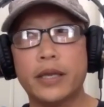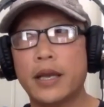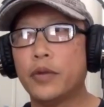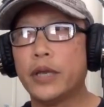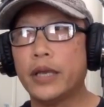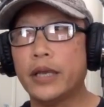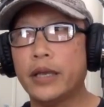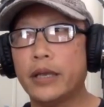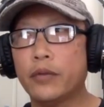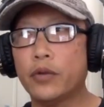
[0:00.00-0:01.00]

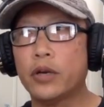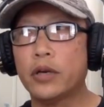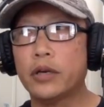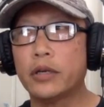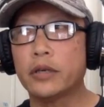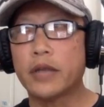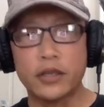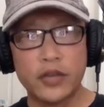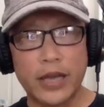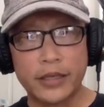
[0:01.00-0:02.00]
we we were
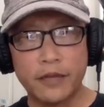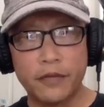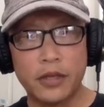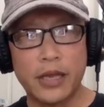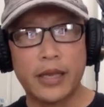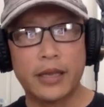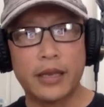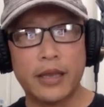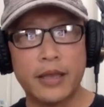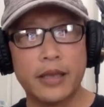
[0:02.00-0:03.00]
contracted for like
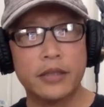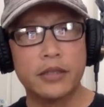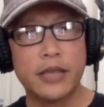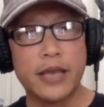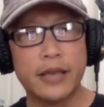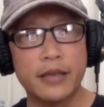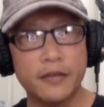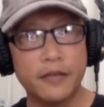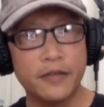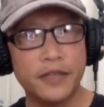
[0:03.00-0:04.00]
I think 10 to
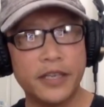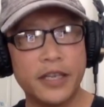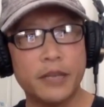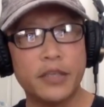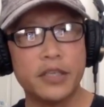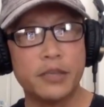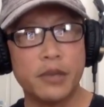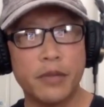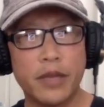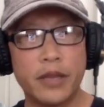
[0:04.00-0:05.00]
15 images per
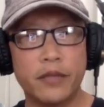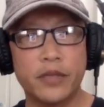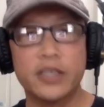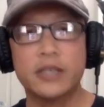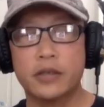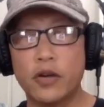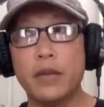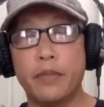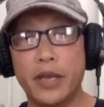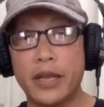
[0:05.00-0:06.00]
month, which is quite
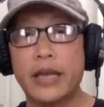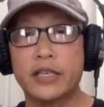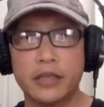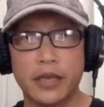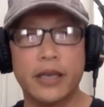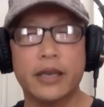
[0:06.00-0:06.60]
a bit actually.